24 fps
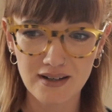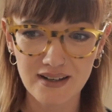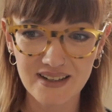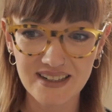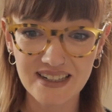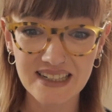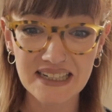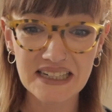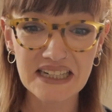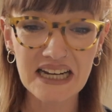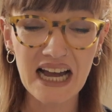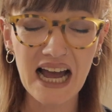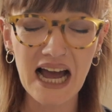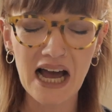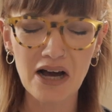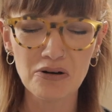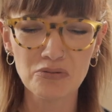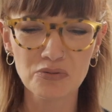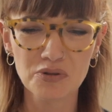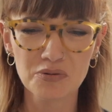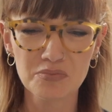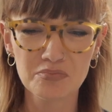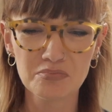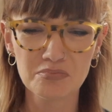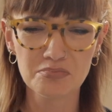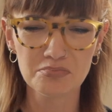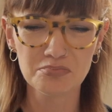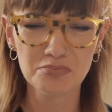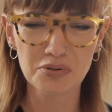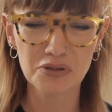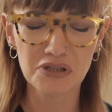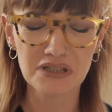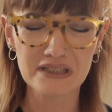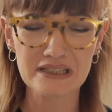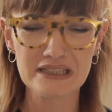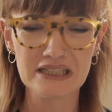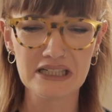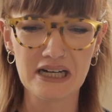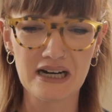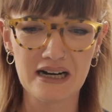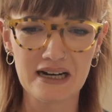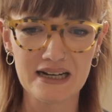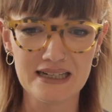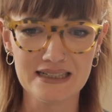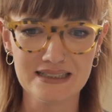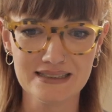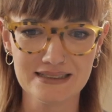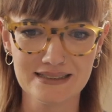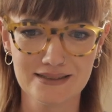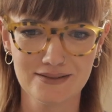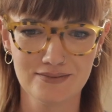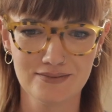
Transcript: and a cat with button eyes.